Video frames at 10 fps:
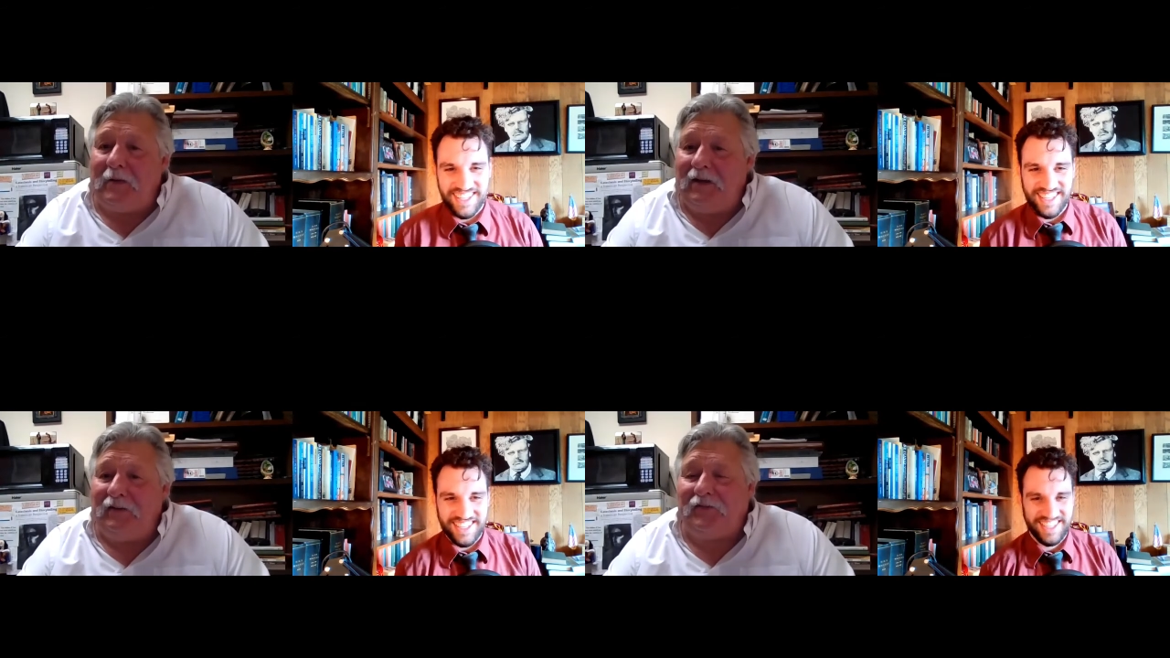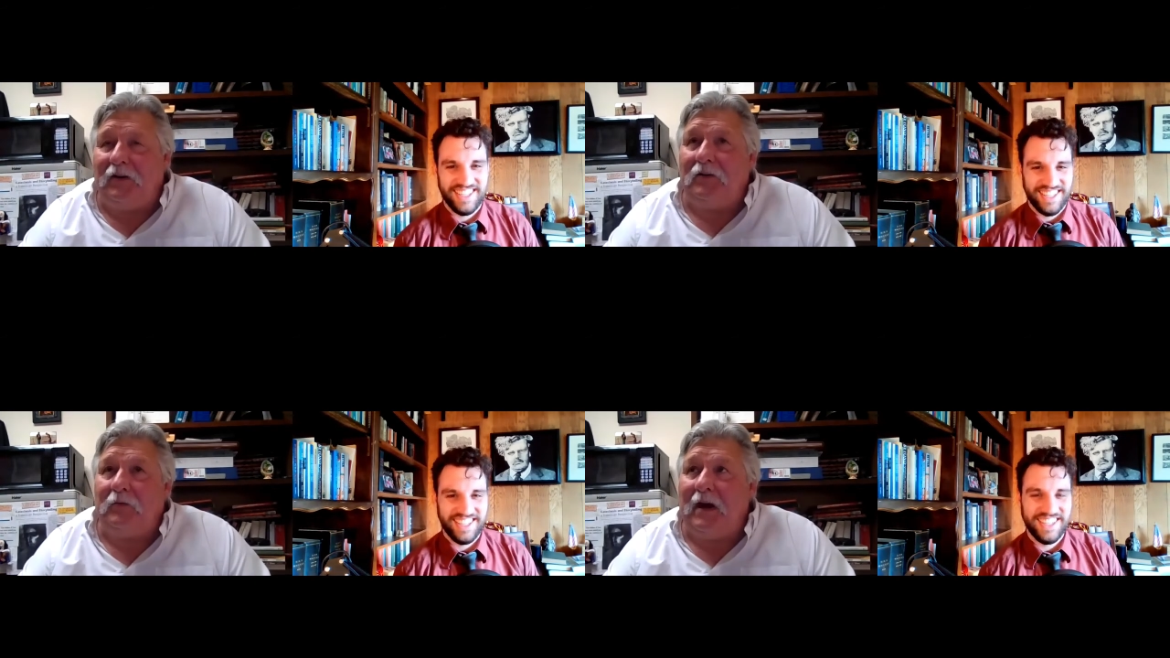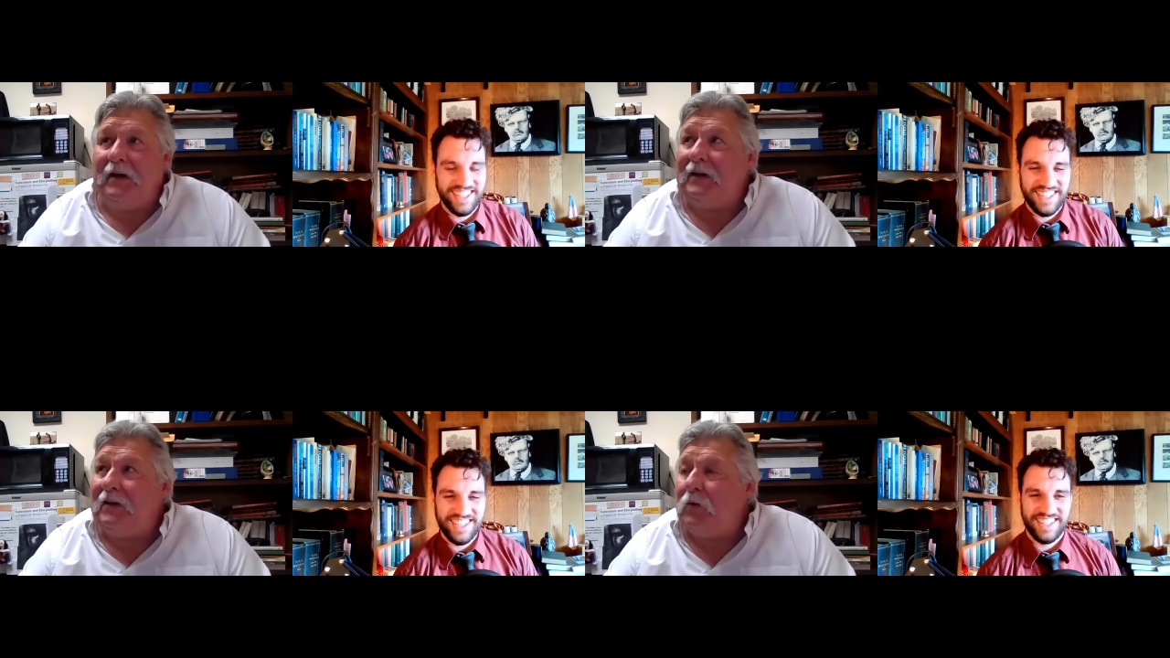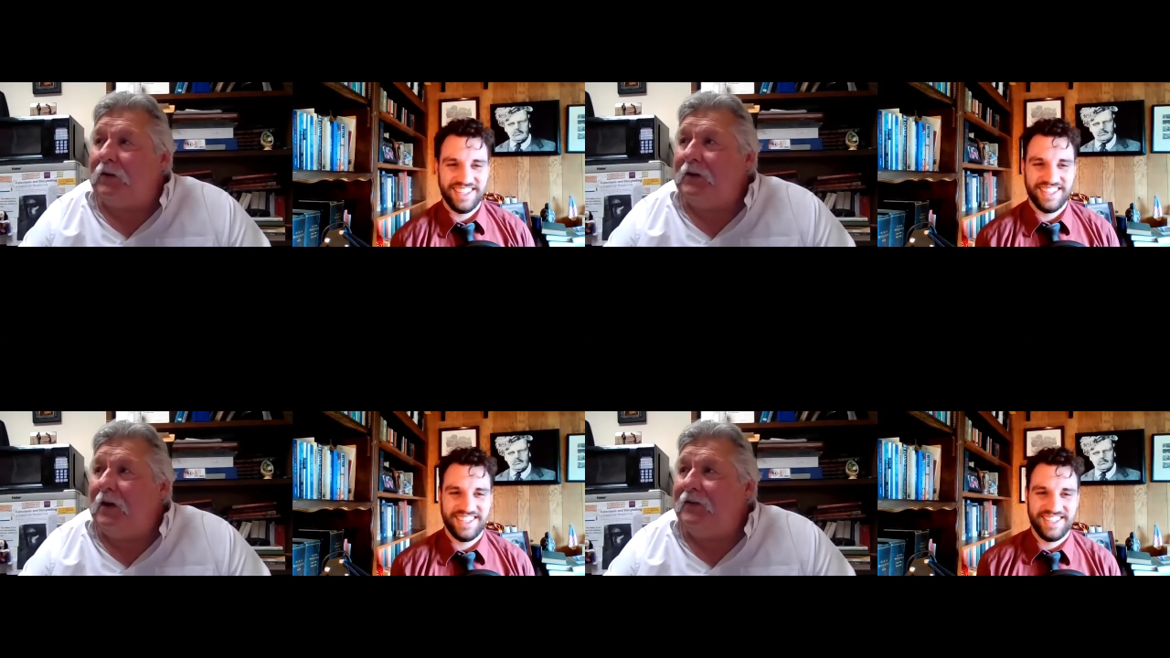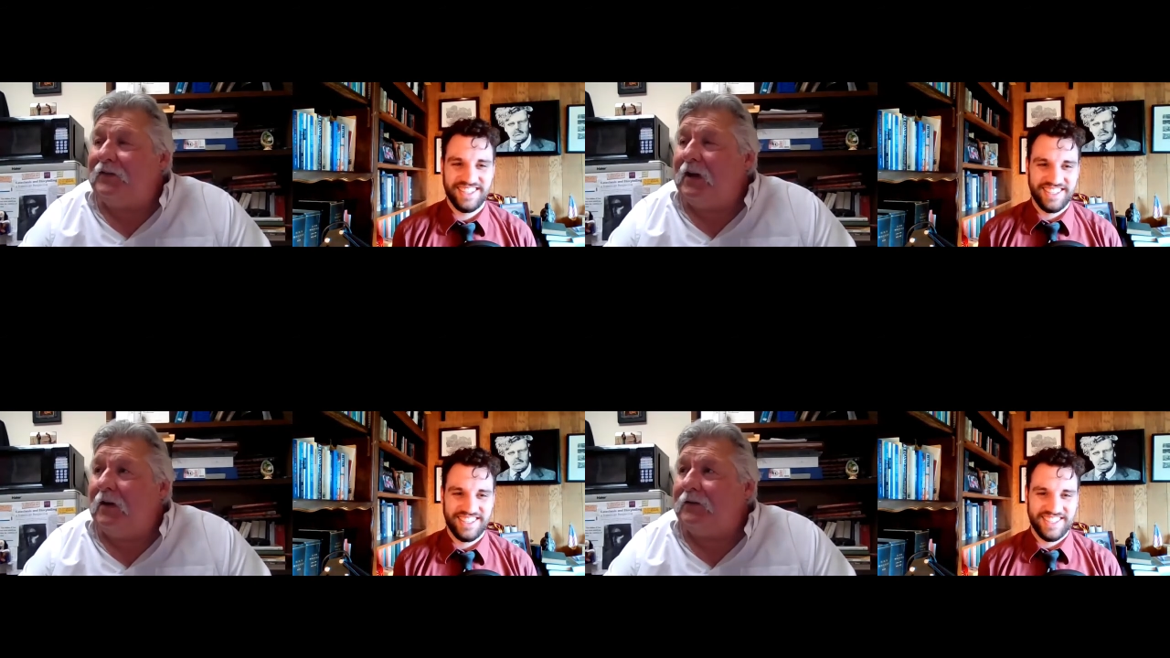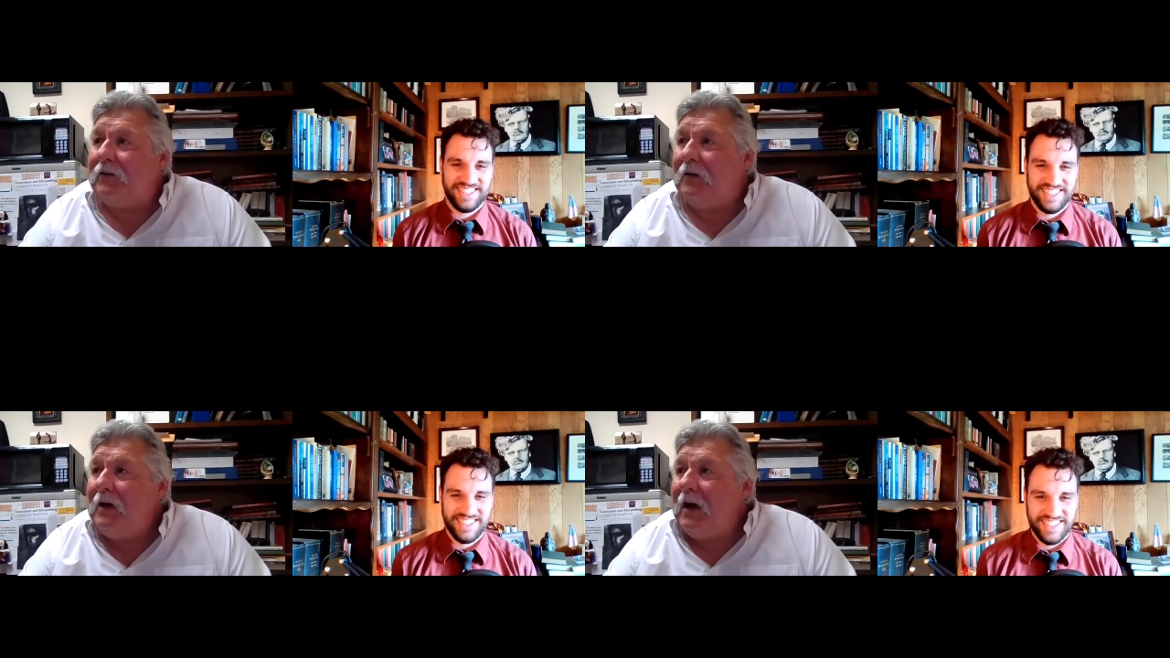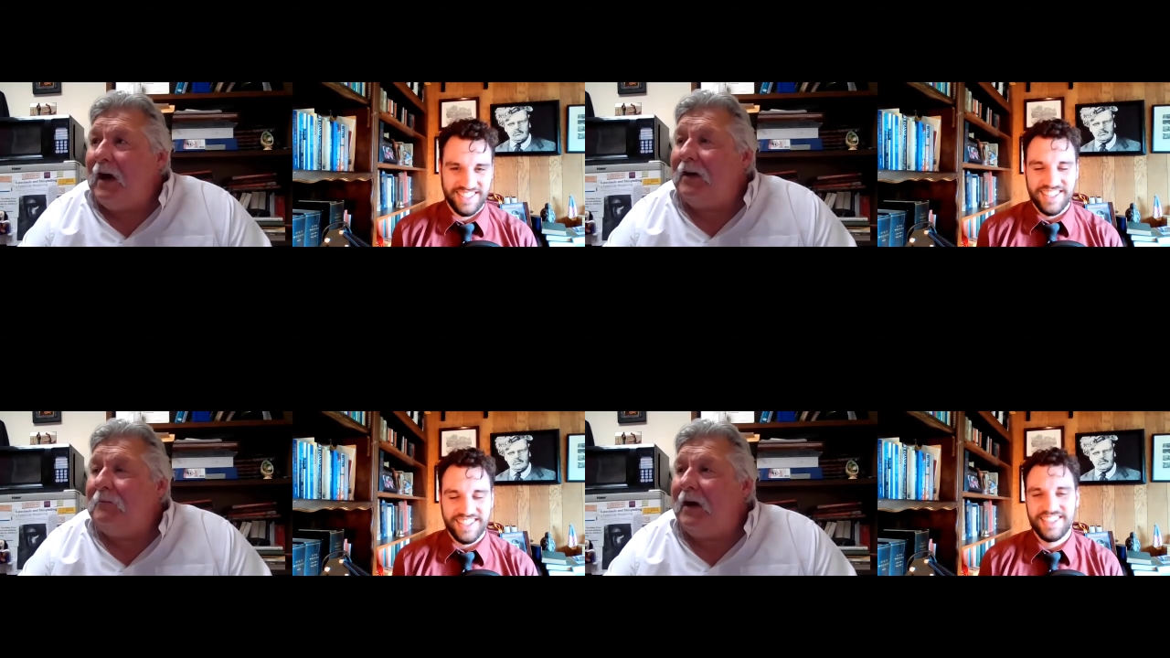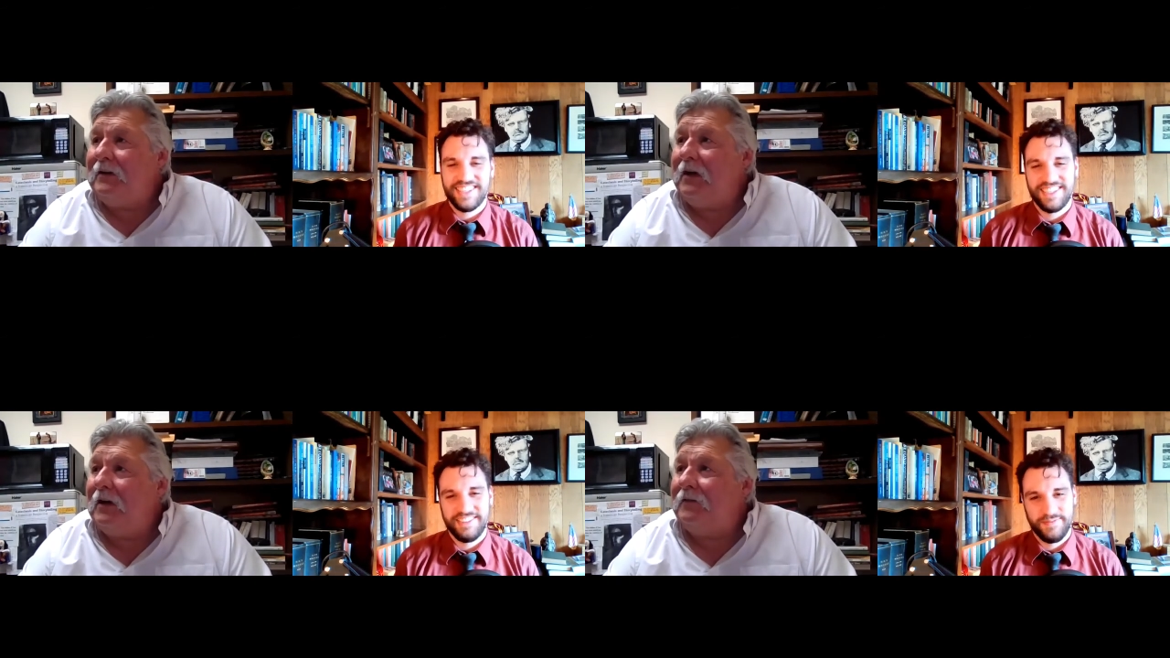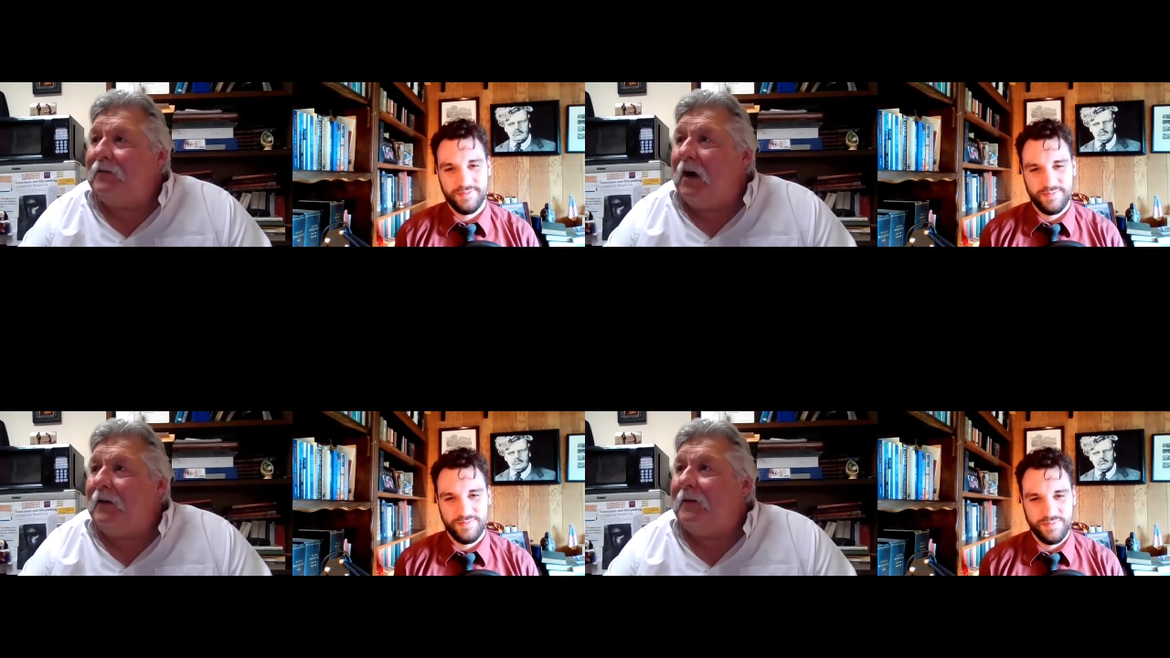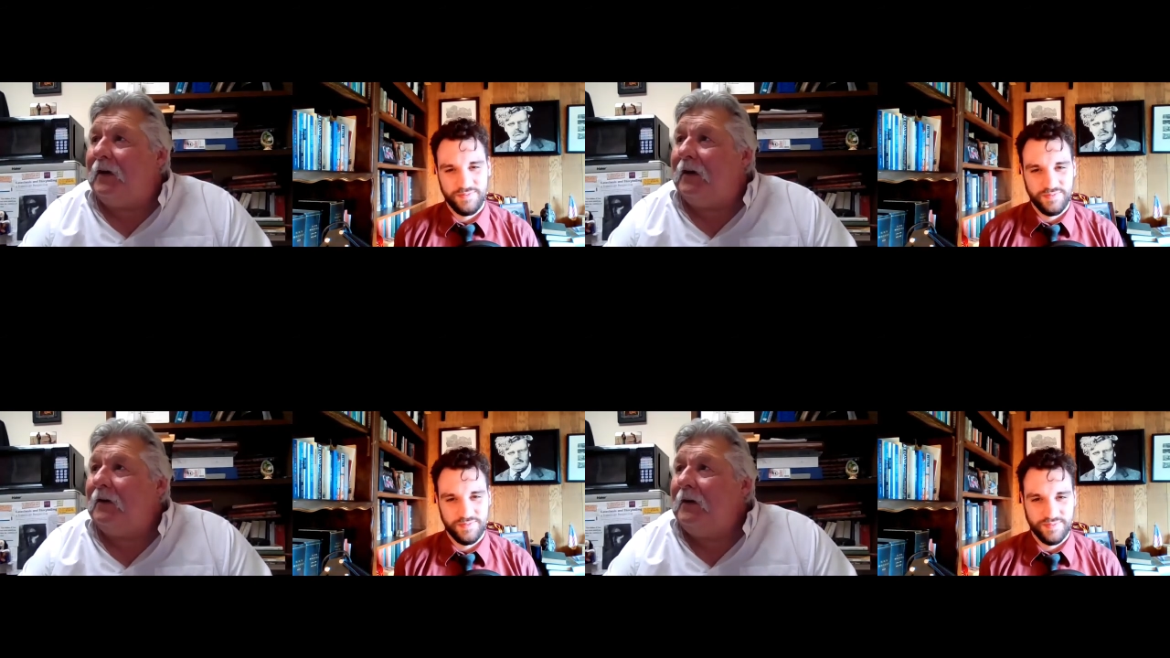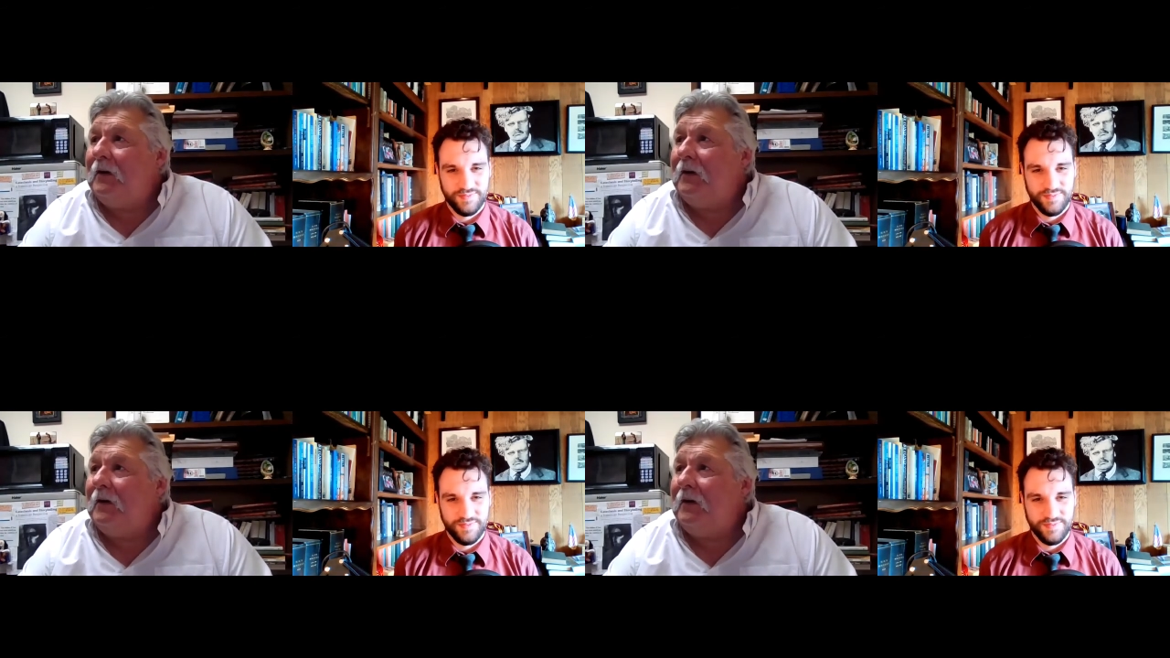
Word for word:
Speaker 1: I started writing and working on this character, I might not have gotten there.